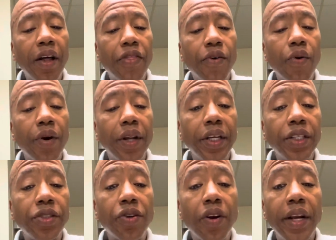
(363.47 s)

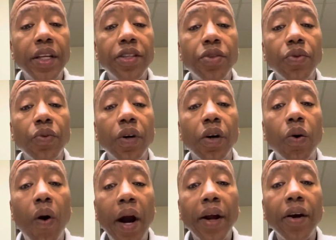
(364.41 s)
authorities created to
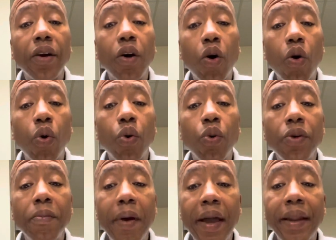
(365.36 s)
acquire, hold,
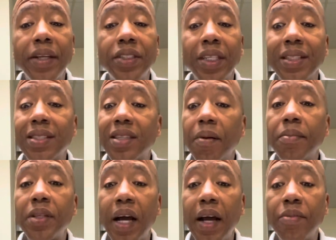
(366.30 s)
manage, and
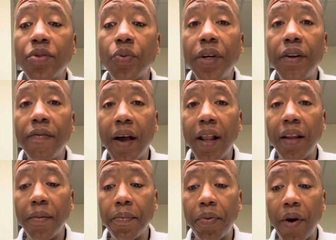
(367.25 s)
sometimes
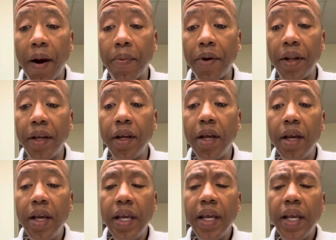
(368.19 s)
redevelop property
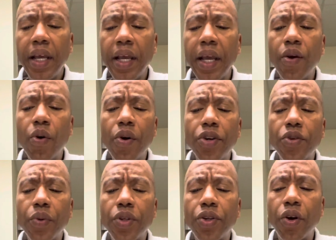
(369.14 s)
in order
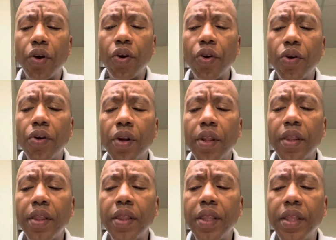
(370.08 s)
to return
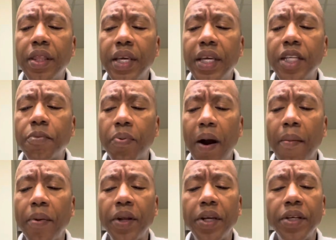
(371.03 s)
these
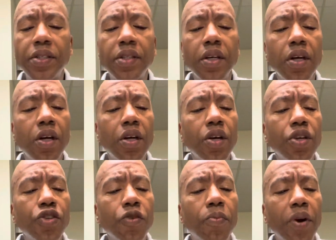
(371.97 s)
properties
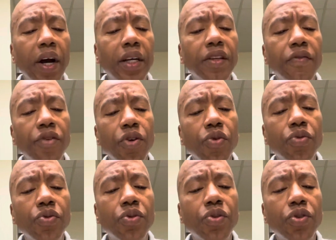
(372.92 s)
to productive
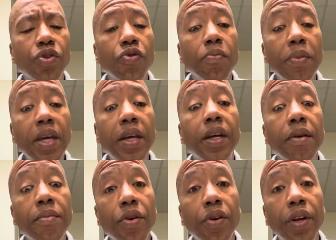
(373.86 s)
use to meet
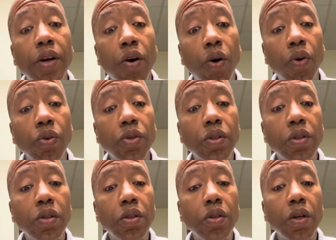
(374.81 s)
community
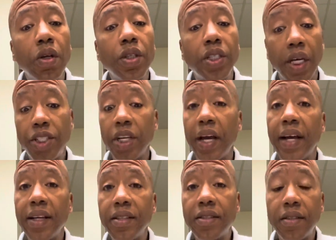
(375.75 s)
goals, such
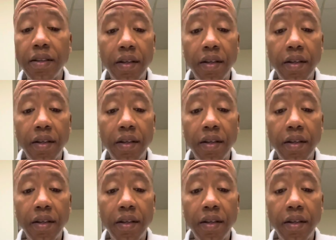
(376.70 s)
as